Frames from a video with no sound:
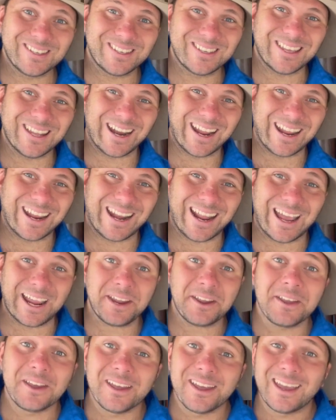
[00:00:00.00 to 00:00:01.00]
G'day,
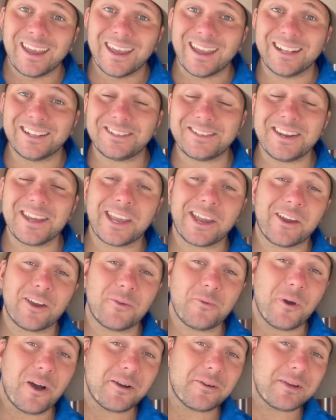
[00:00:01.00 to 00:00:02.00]
g'day. It's Nick here,
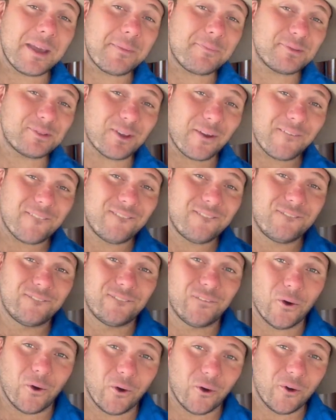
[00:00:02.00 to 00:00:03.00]
and welcome to episode
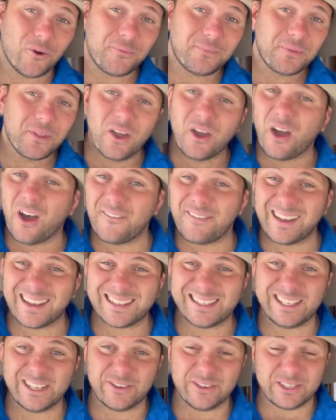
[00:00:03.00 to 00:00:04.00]
four of our
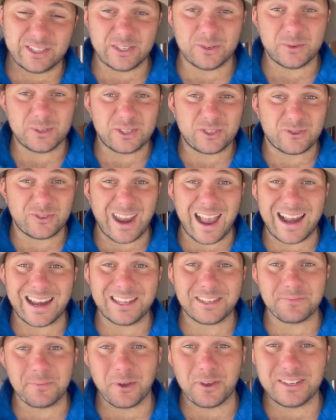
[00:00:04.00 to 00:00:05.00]
series into
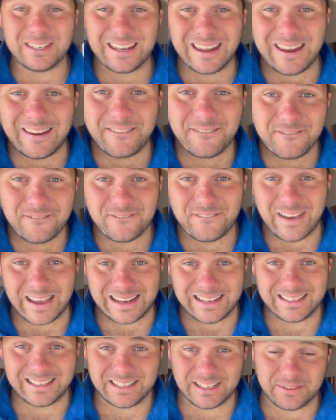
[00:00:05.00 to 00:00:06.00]
Australia's most
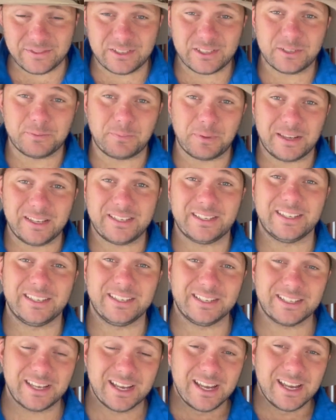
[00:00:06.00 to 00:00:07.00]
invasive
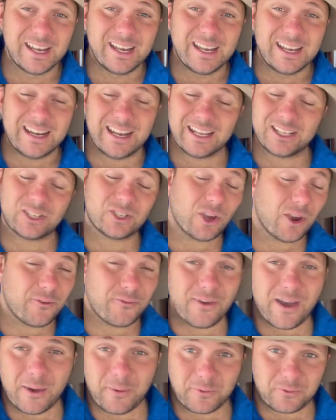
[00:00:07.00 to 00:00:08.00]
species. Now, so
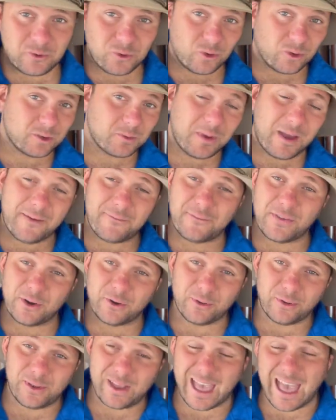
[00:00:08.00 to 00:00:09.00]
far we've talked about
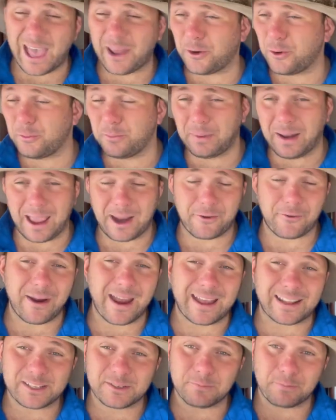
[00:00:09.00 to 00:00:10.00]
feral cattle, black
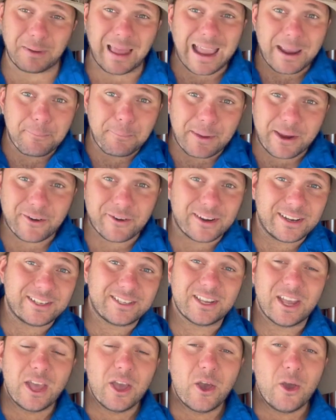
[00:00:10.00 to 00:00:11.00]
rats,
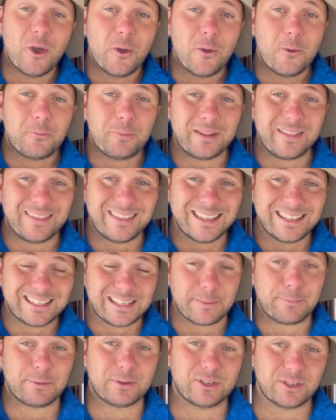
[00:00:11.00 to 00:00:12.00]
blackberries, but in this
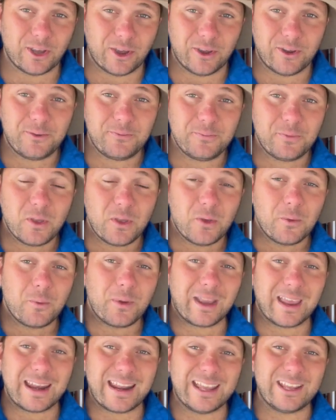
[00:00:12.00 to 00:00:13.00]
episode, we're
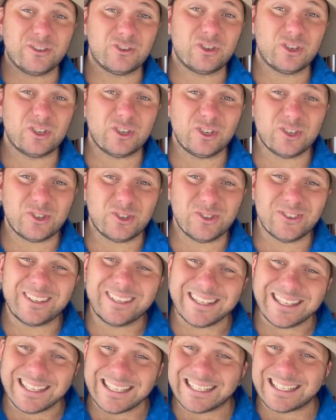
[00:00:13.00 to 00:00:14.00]
going to introduce you to
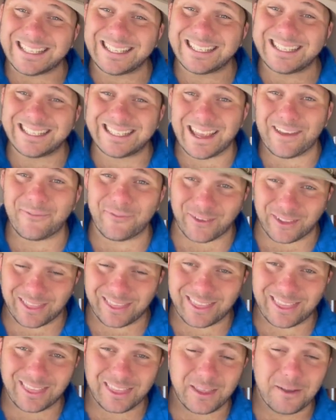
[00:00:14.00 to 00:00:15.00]
the
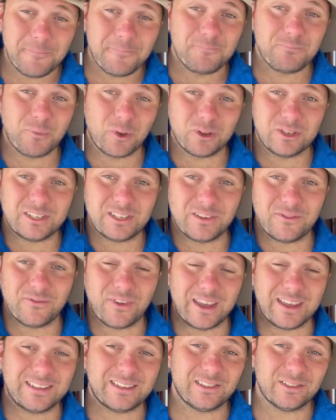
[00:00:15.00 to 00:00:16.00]
seventh most
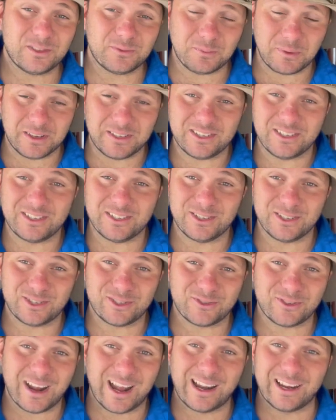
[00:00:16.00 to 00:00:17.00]
invasive species in
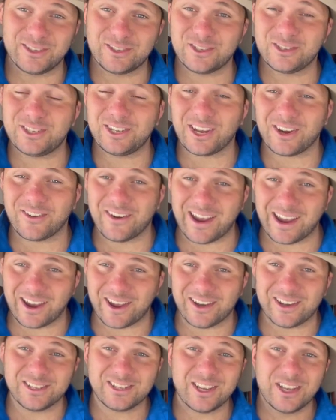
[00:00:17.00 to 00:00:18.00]
Australia. So stick around,
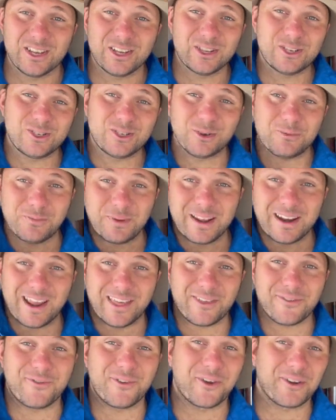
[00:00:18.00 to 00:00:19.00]
guys. Should be
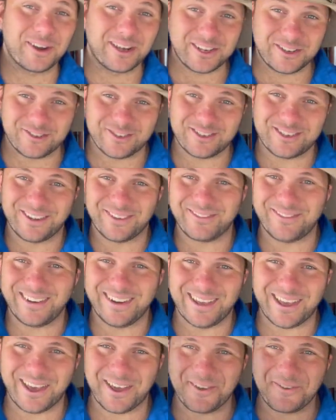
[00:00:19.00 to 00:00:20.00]
another very interesting
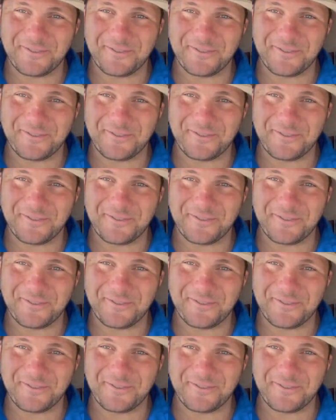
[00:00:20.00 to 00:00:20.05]
video.